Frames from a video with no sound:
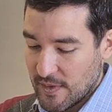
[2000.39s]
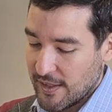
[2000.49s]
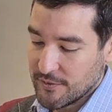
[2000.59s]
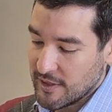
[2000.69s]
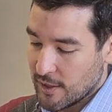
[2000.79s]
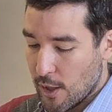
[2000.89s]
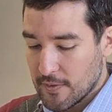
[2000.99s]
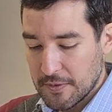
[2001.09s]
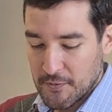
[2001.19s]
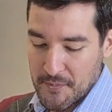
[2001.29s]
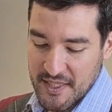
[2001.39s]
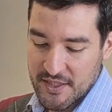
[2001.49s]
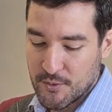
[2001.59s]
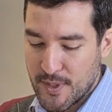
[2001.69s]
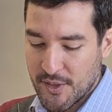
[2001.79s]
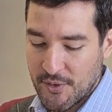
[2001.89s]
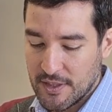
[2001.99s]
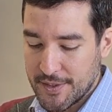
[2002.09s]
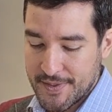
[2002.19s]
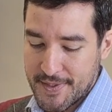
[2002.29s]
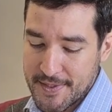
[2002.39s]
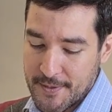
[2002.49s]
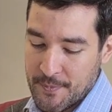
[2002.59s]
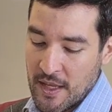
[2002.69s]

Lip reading: he recovered from his tuberculosis,